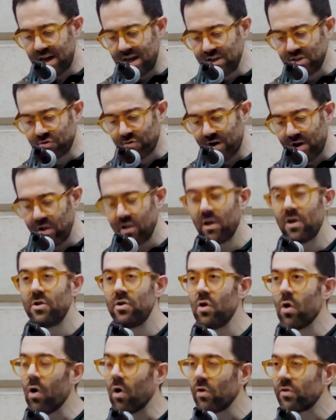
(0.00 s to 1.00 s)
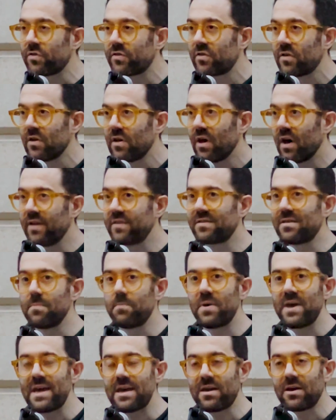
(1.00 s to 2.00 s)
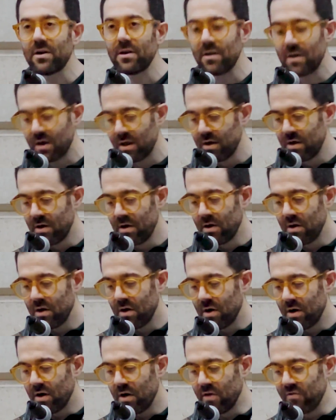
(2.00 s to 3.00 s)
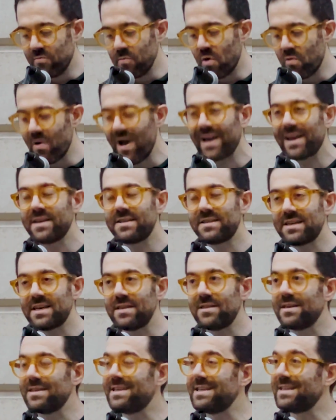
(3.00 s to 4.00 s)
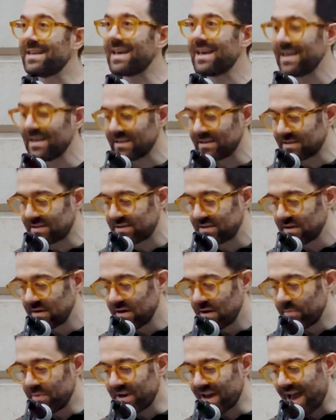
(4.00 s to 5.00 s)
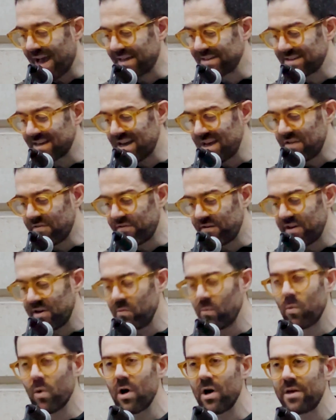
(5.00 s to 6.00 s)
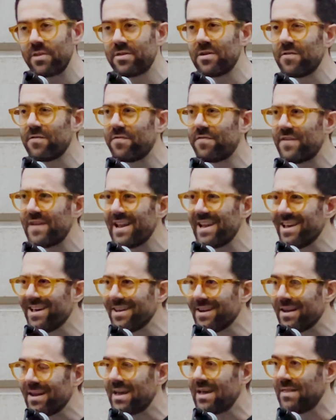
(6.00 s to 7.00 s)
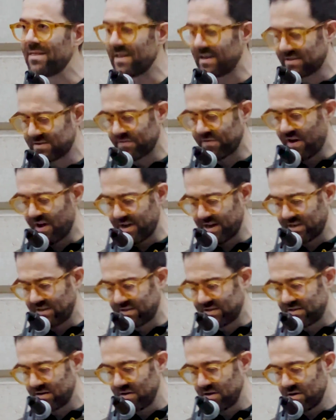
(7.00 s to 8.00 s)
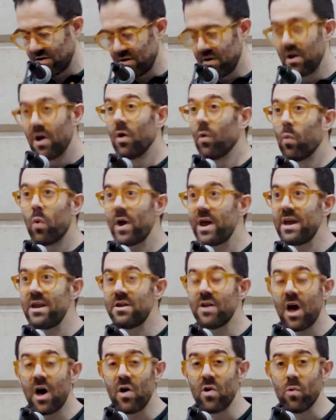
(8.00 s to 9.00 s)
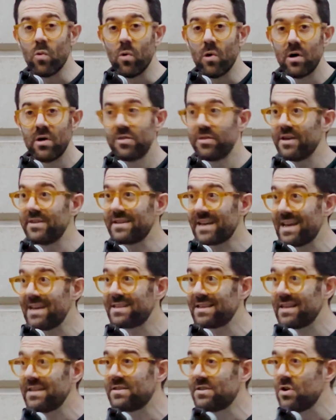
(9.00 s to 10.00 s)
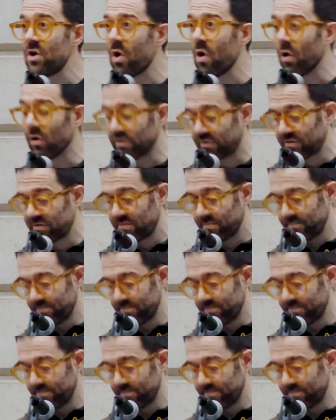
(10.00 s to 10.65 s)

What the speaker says: Israel not as the beacon of morality that it is, but as if it were the villain in this fight. We know that it is not.